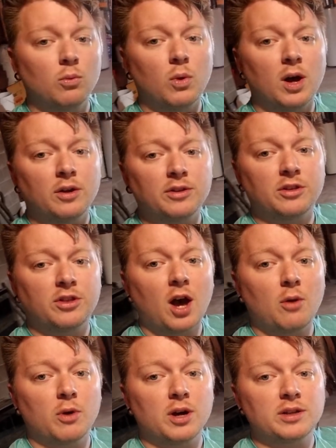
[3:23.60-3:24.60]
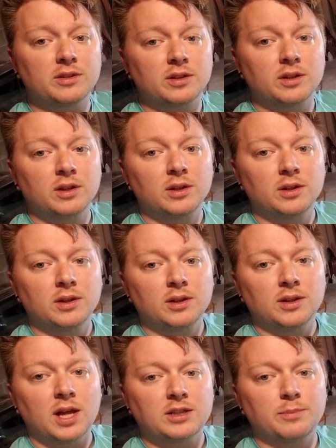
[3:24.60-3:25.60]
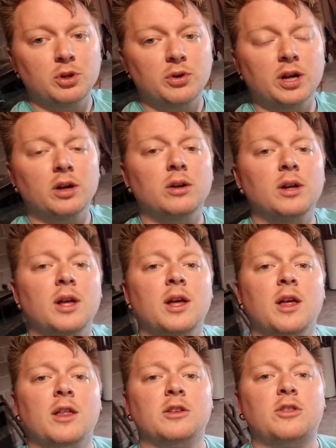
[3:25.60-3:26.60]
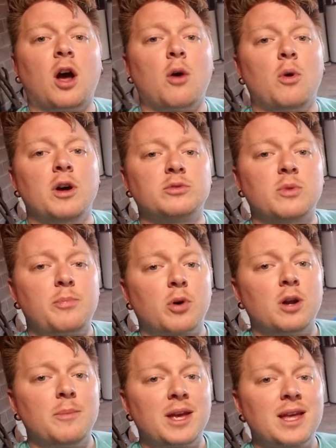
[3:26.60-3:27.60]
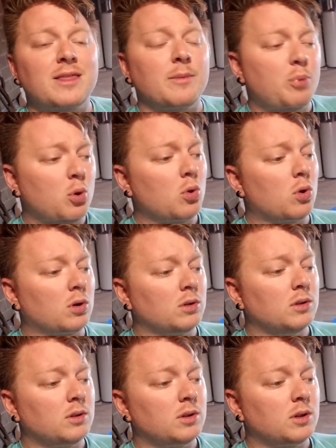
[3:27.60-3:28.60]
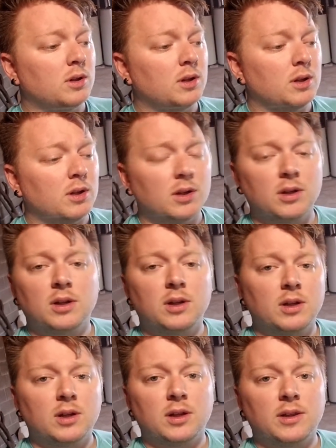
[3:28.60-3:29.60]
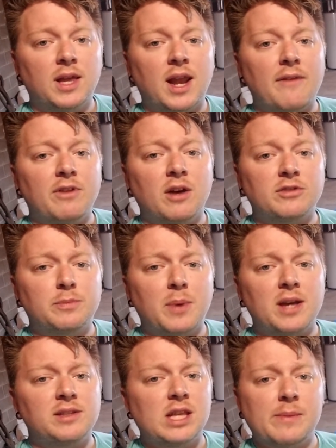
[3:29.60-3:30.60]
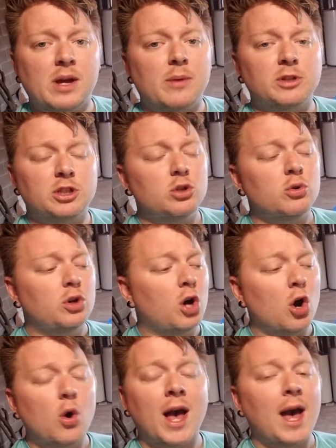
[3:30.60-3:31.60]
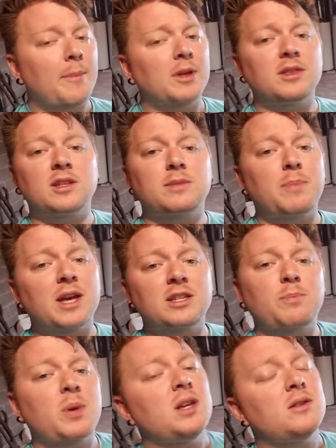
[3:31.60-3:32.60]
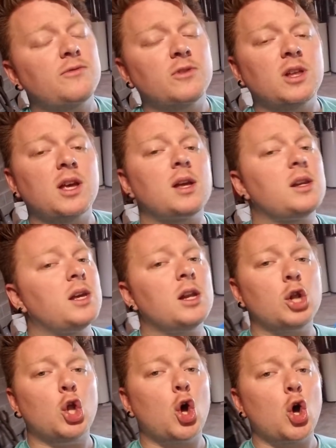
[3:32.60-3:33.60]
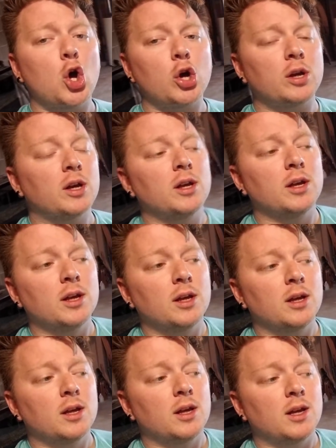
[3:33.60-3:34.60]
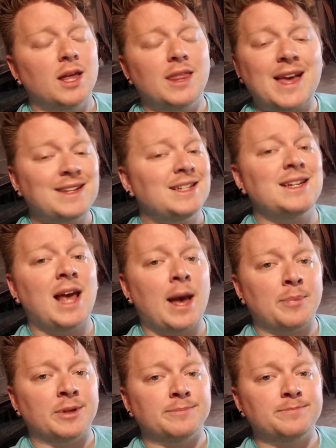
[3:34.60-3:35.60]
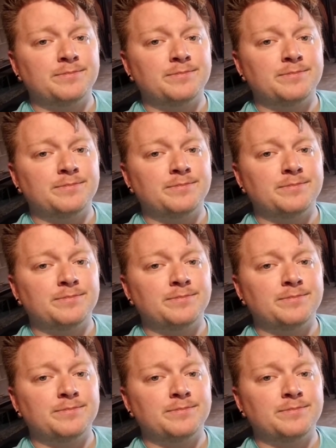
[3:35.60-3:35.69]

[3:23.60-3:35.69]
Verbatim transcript: Well, the thought was, that's a bluegill, the thought was we put them in the pool They'd have enough space, they'd be able to cohabit the space peacefully and get along. That didn't happen.